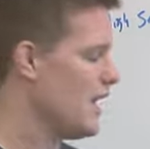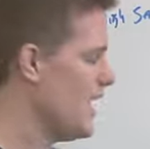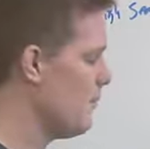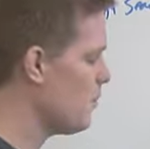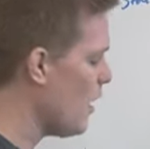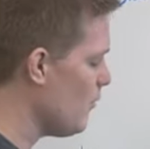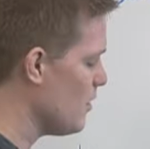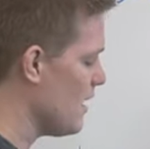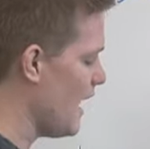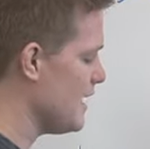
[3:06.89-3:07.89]
Okay, and the problem
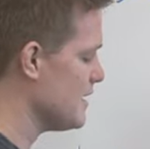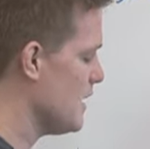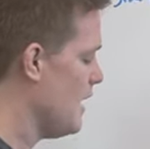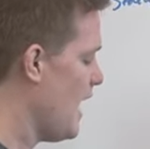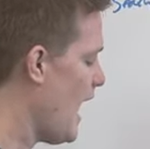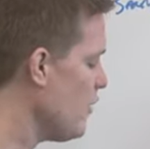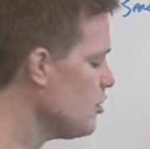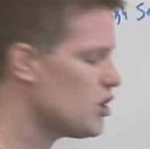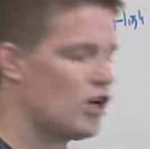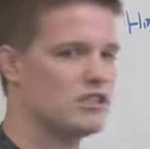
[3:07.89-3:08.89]
with that is, how do
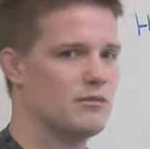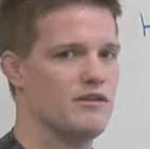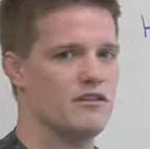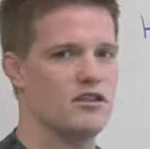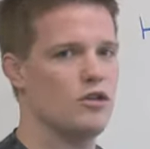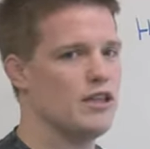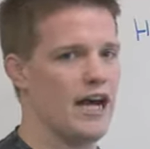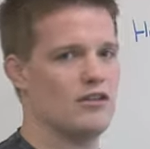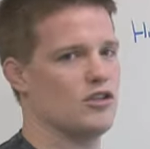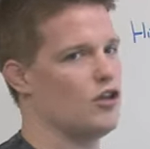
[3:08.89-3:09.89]
you charge someone
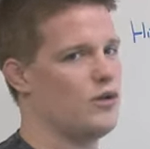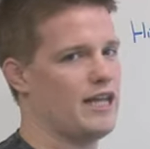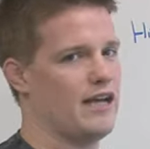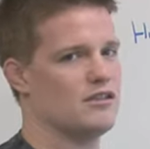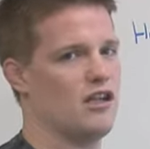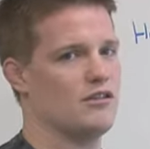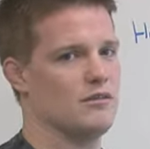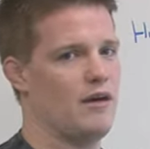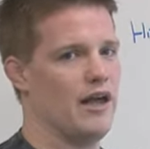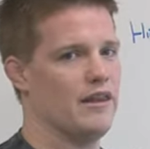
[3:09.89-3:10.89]
$2,000 or $3,000
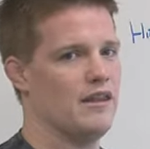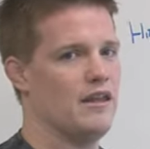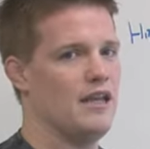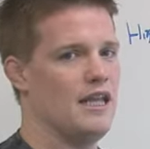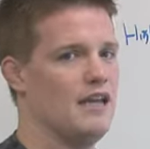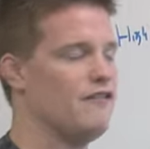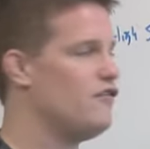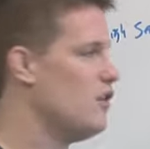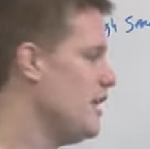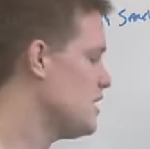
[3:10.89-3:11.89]
a month
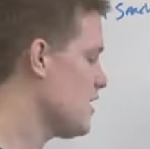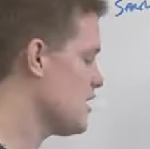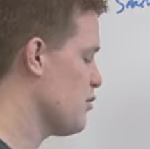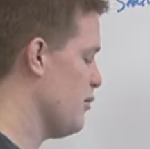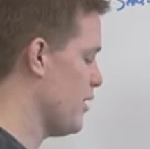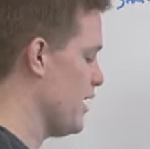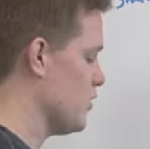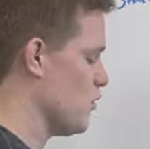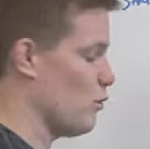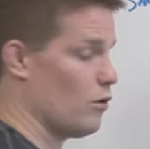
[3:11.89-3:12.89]
if each customer you bring
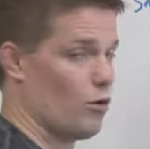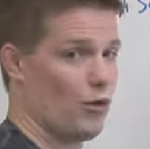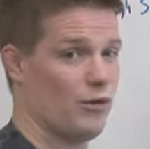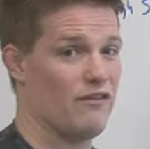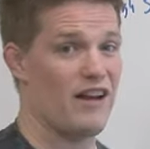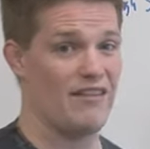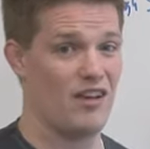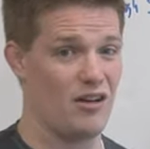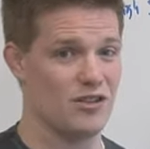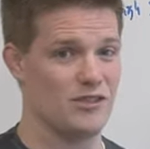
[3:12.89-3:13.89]
in is only worth
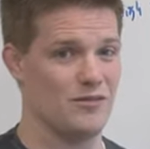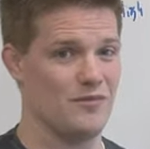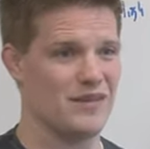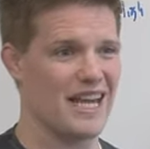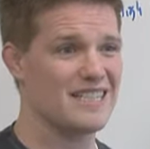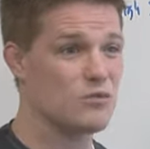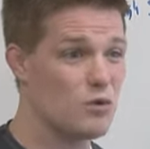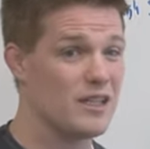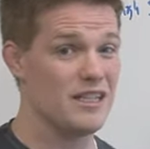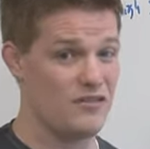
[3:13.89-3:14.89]
$5 to them? Okay, that's
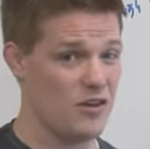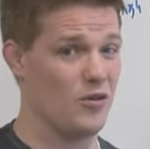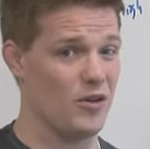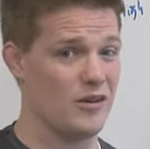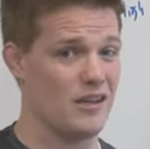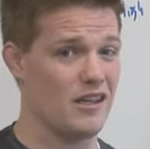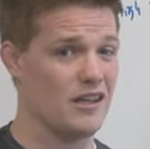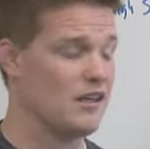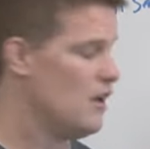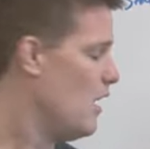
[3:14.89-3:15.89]
really difficult, don't you think?